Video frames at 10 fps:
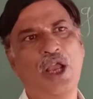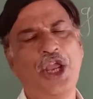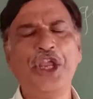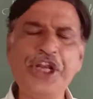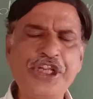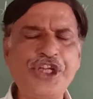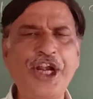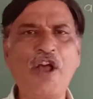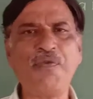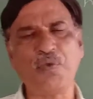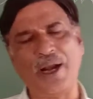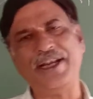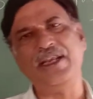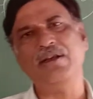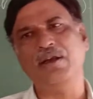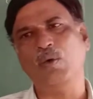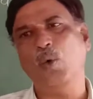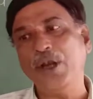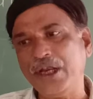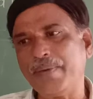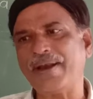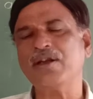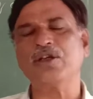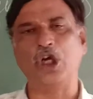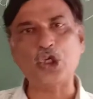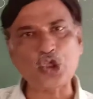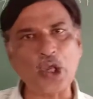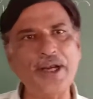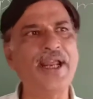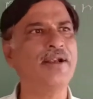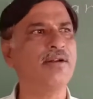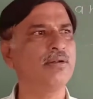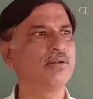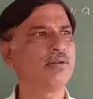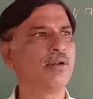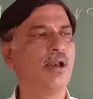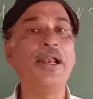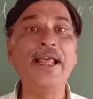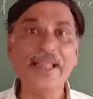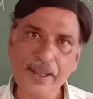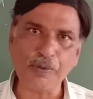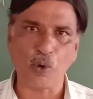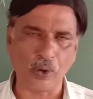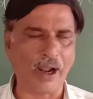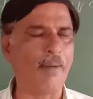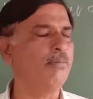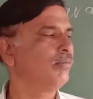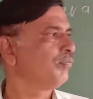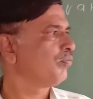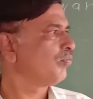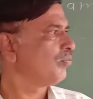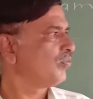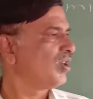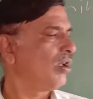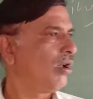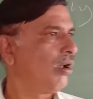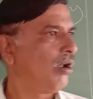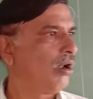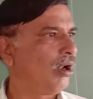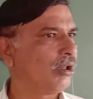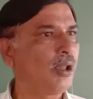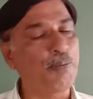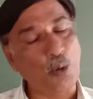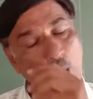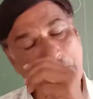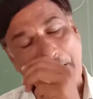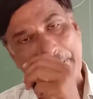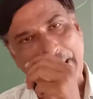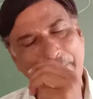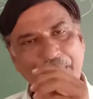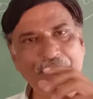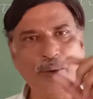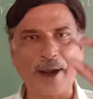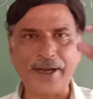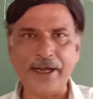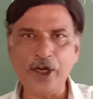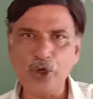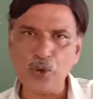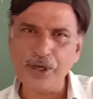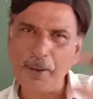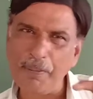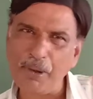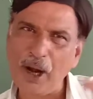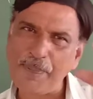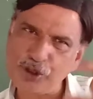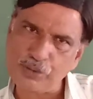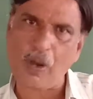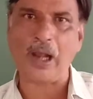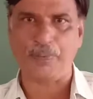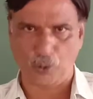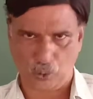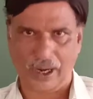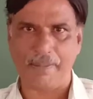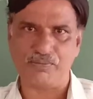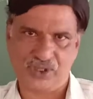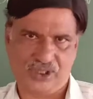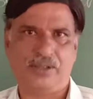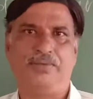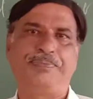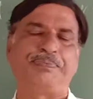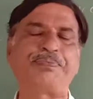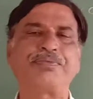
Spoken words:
instead of writing only one consolidated lengthy program, the program can be divided into number of small programs.